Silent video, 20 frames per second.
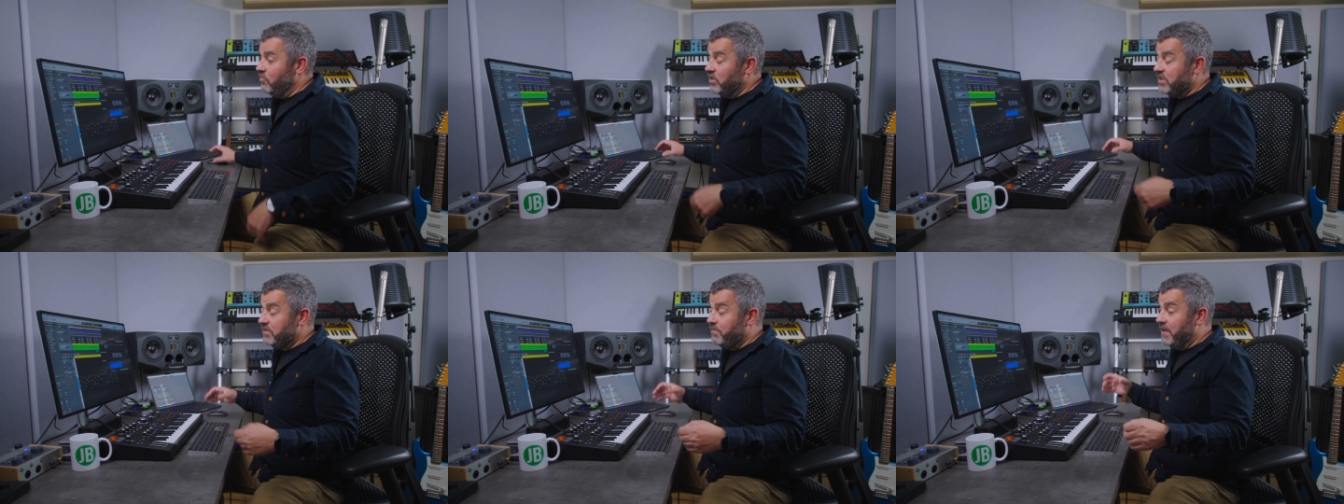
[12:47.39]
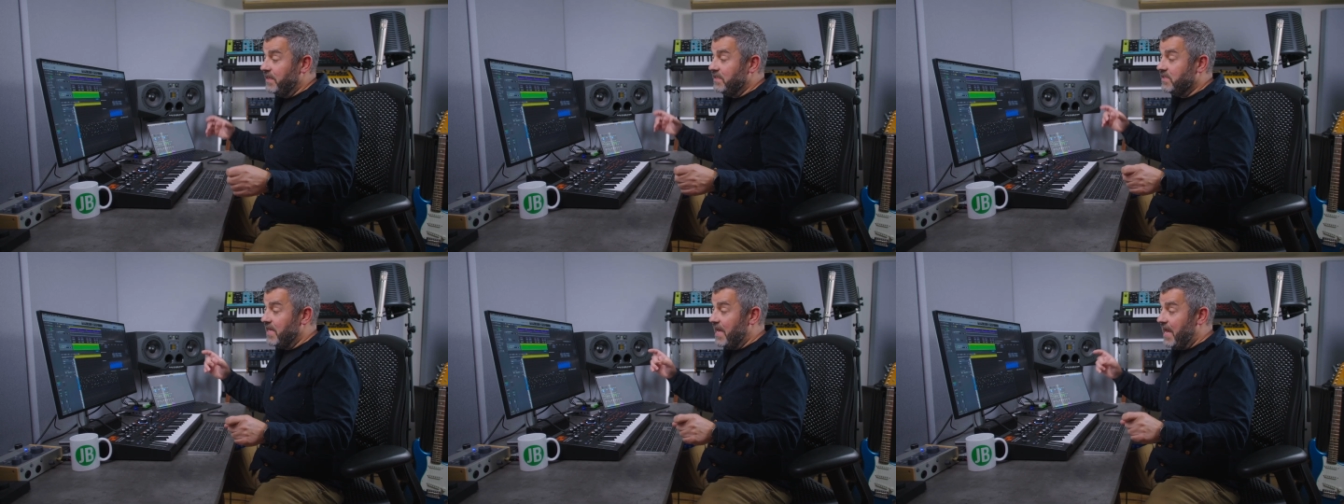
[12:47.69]
which
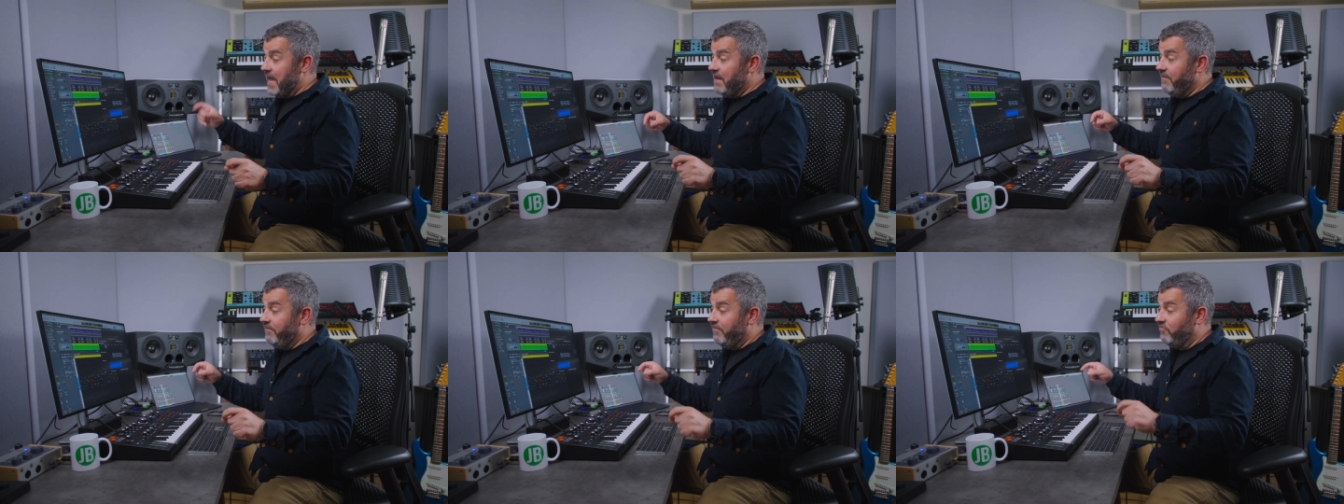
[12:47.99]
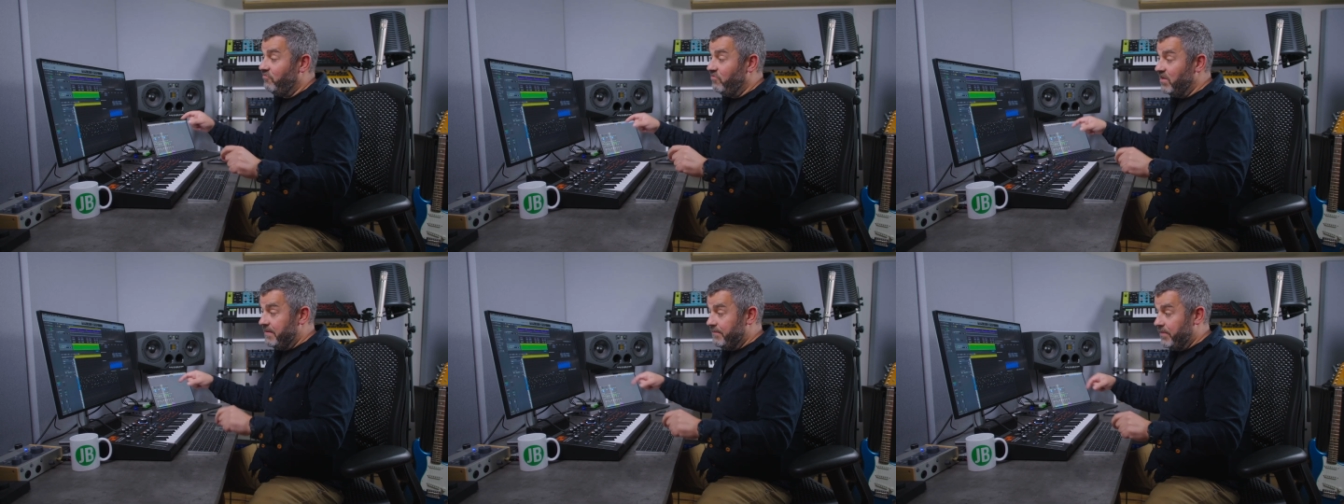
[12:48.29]
means that
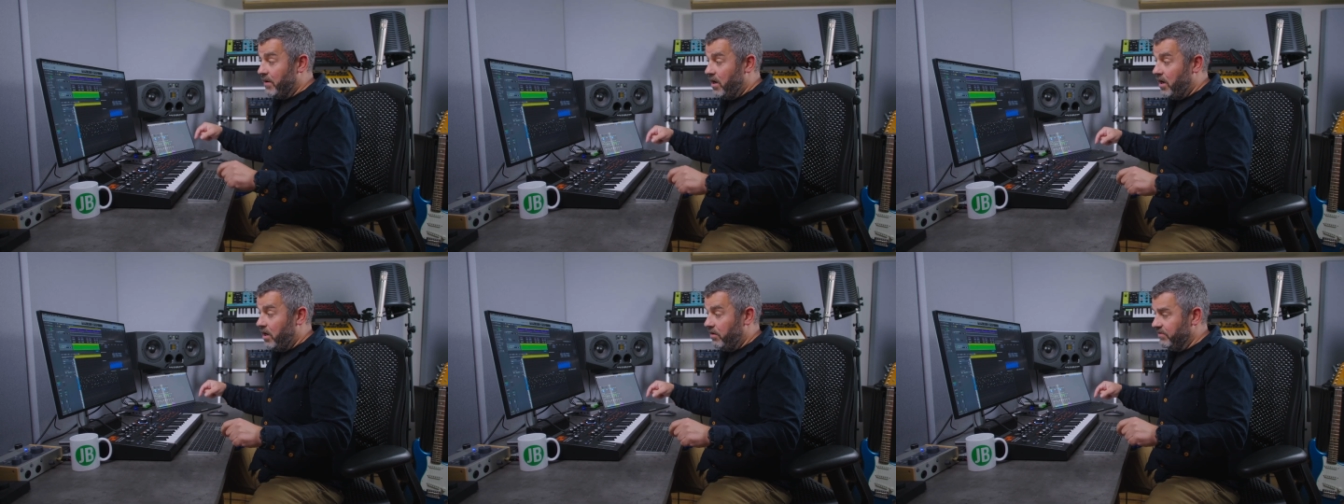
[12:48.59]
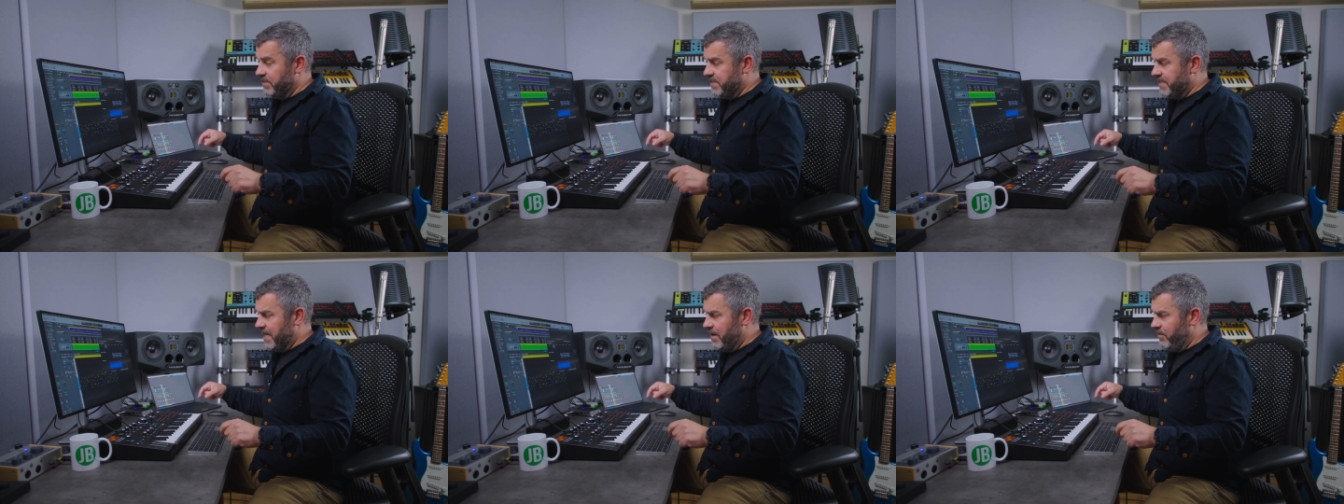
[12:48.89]
every bar
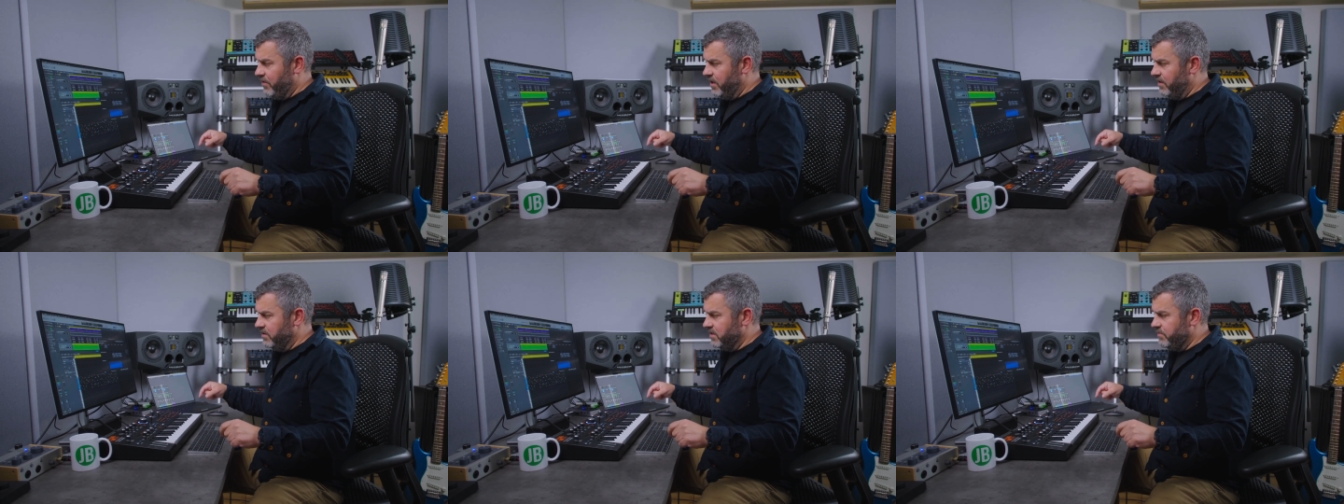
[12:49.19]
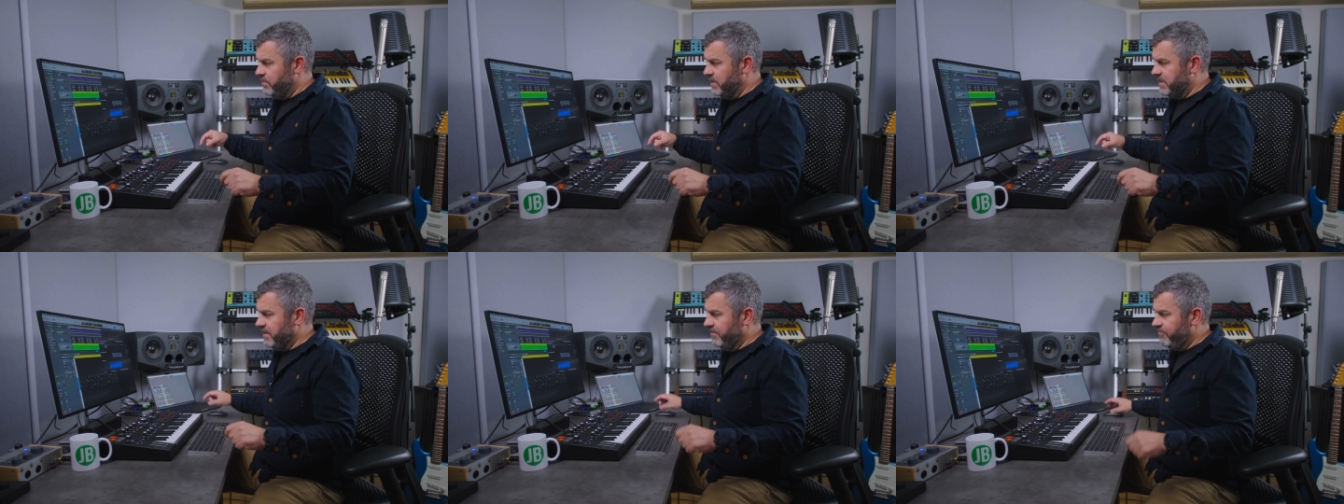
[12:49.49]
is now going
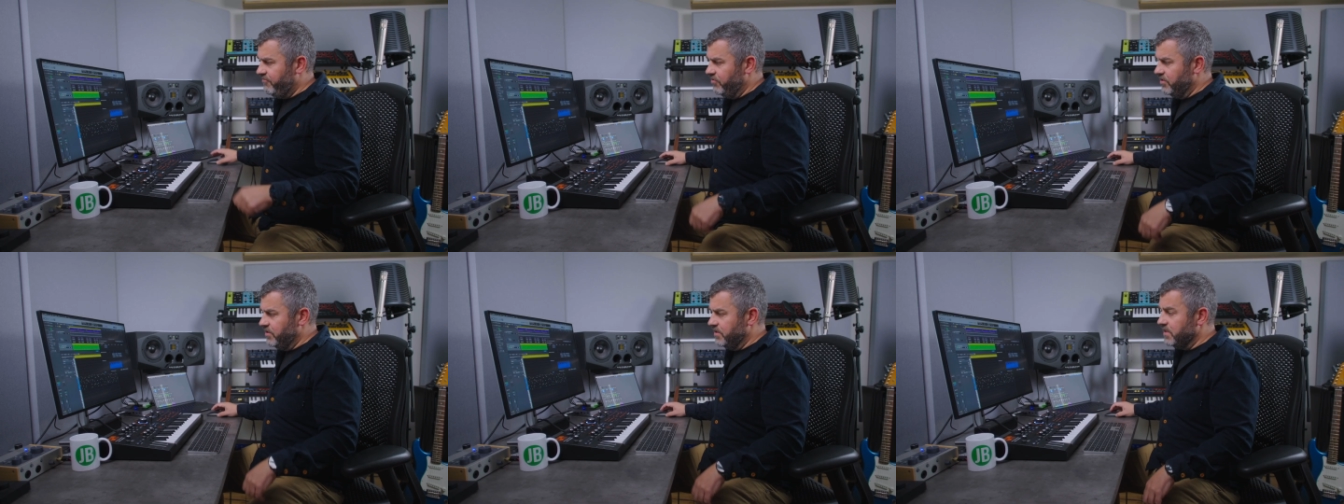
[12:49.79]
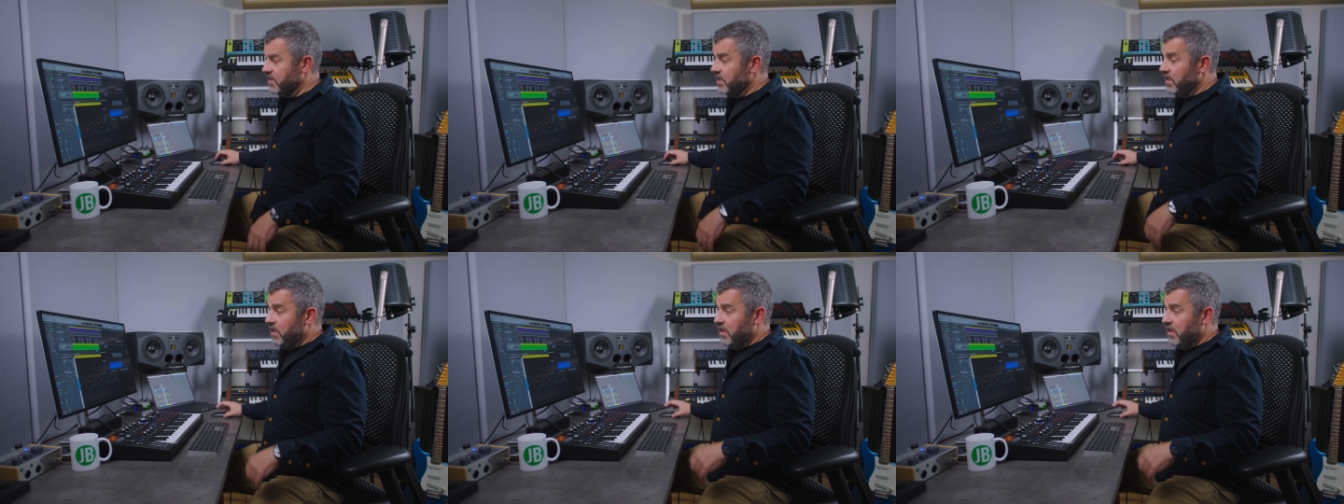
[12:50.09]
to be different.